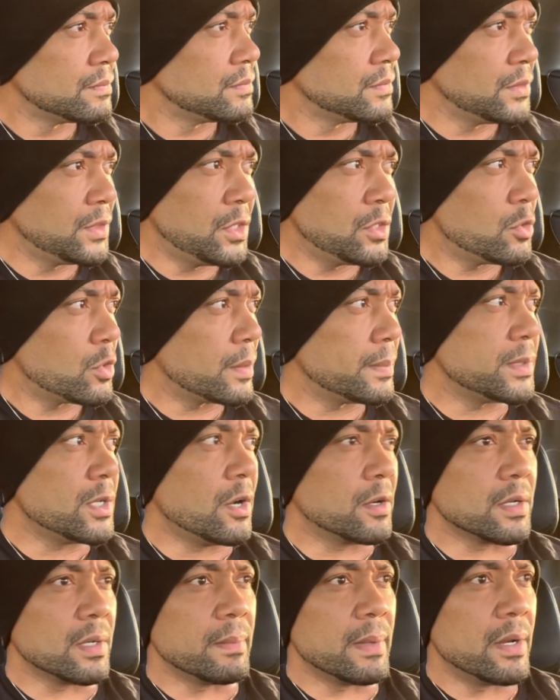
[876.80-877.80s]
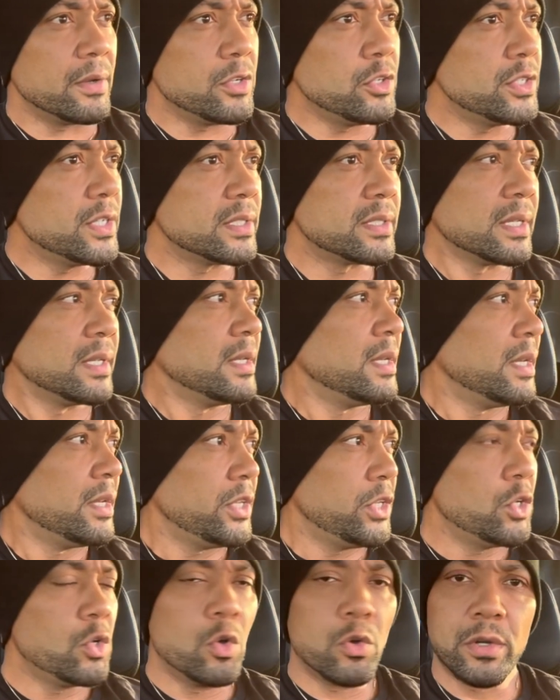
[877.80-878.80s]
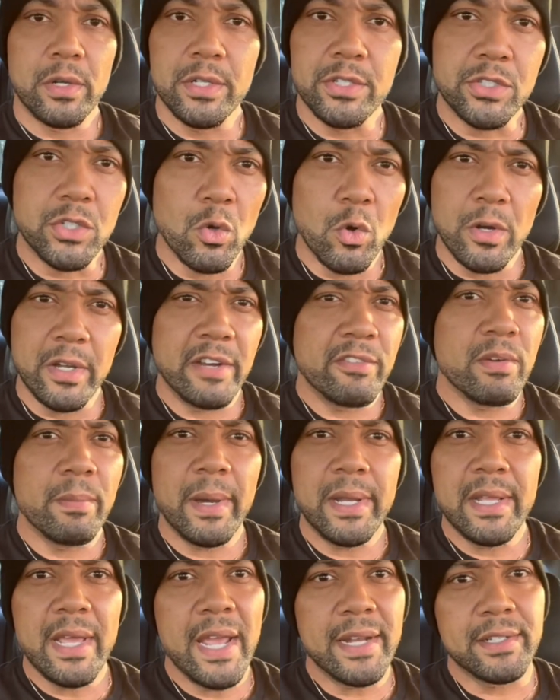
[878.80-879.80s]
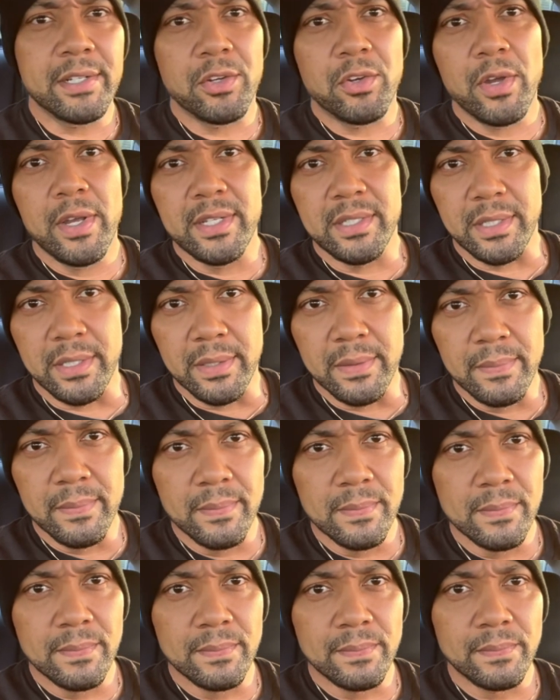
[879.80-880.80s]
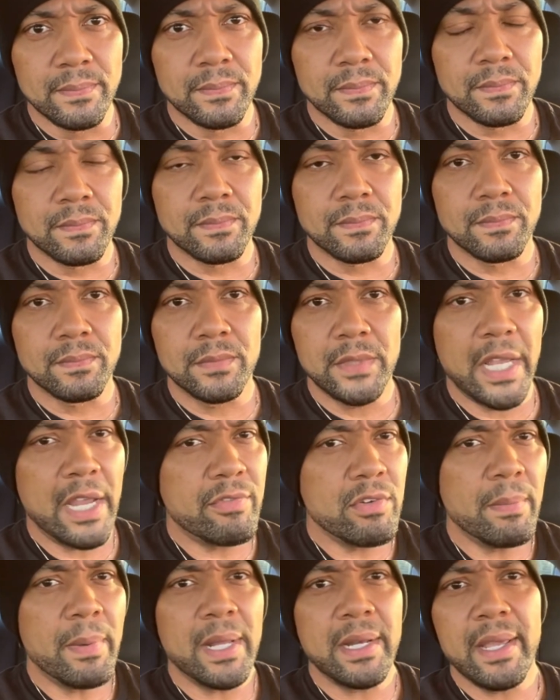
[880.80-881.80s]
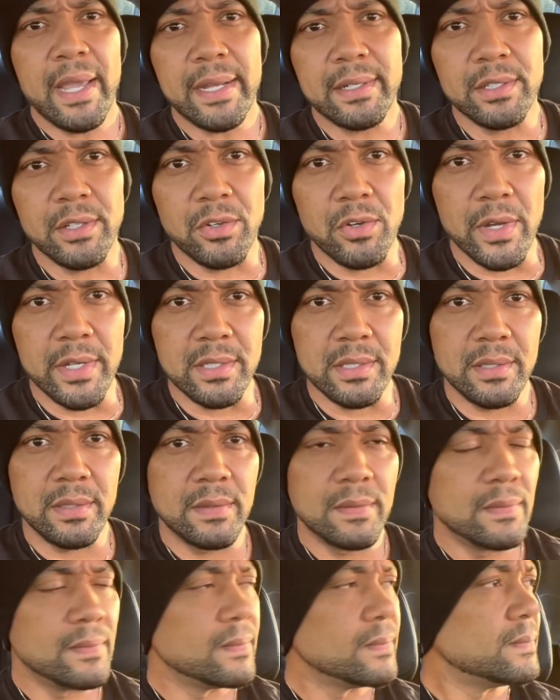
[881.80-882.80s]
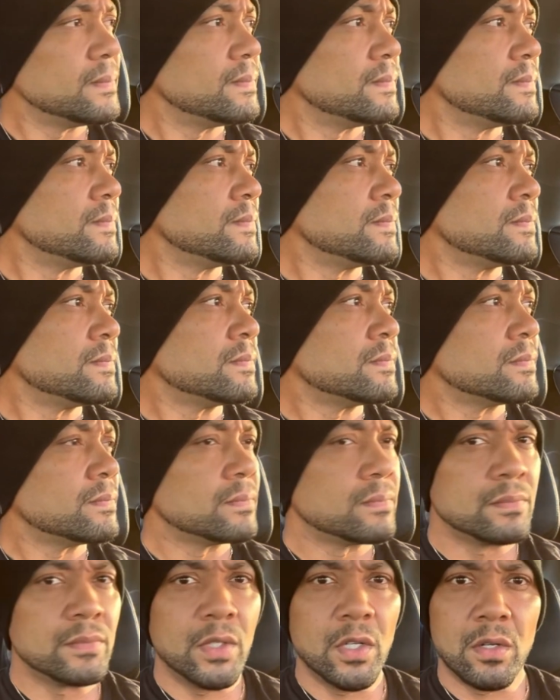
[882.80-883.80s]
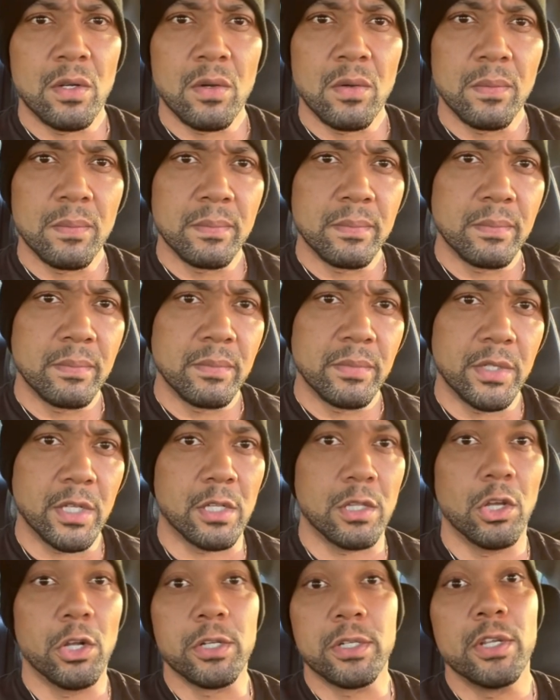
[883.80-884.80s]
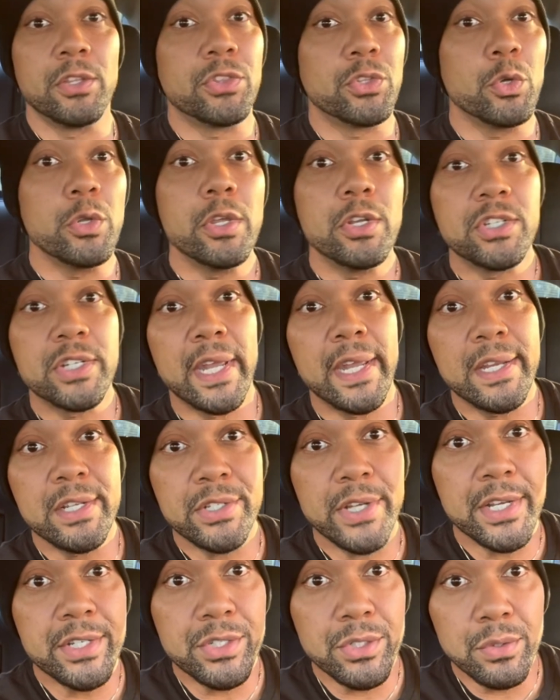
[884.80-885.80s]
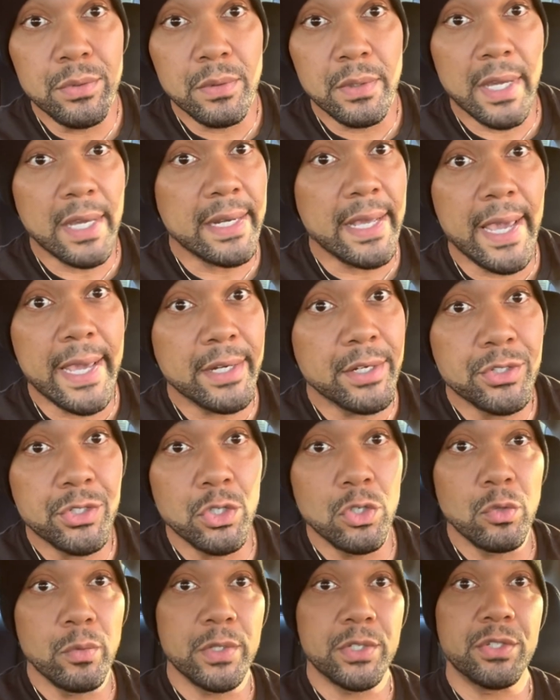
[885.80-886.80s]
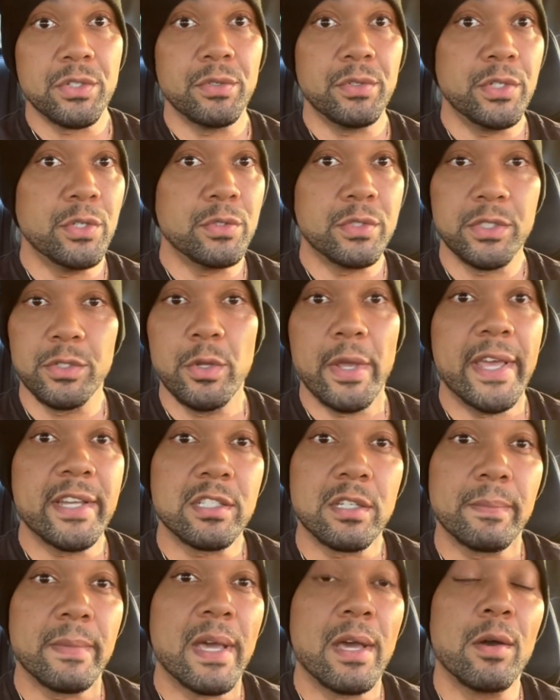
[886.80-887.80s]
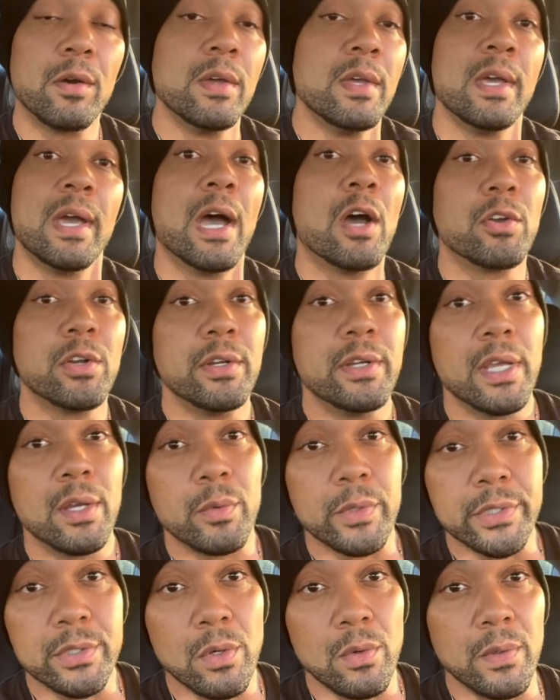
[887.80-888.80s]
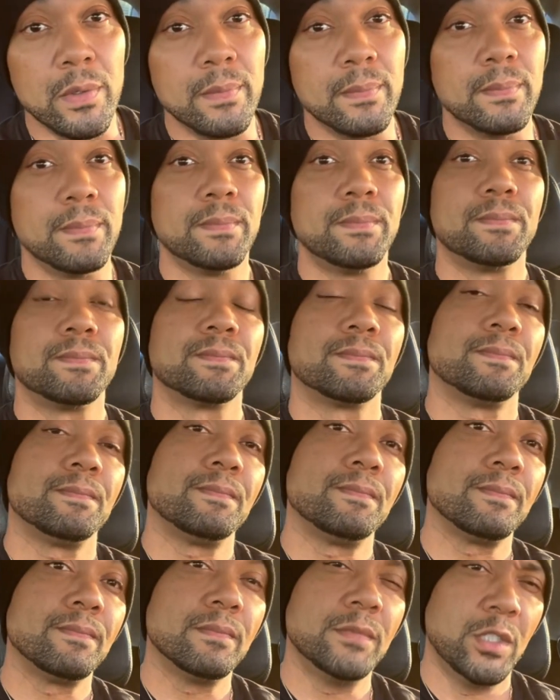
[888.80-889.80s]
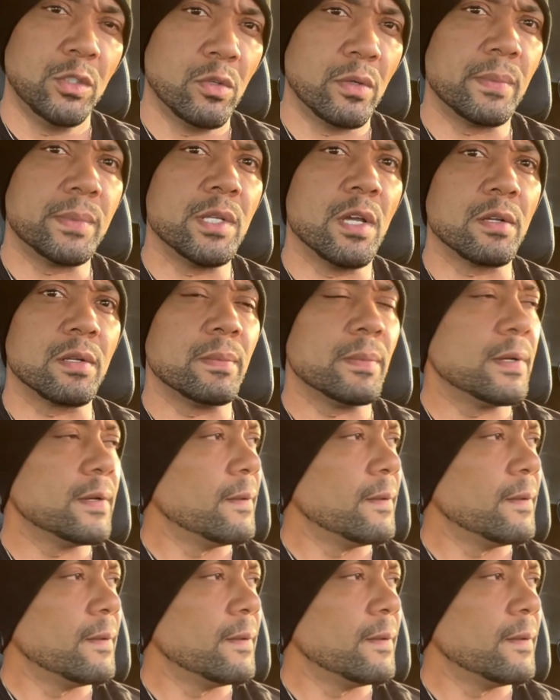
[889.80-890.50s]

You know what I'm talking about. You just, you go to the store and everybody acting crazy. Everybody acting crazy. You know, the clerk done threw your change at you, got an attitude with you. You, you asked them how, how the day was going. You know what I'm talking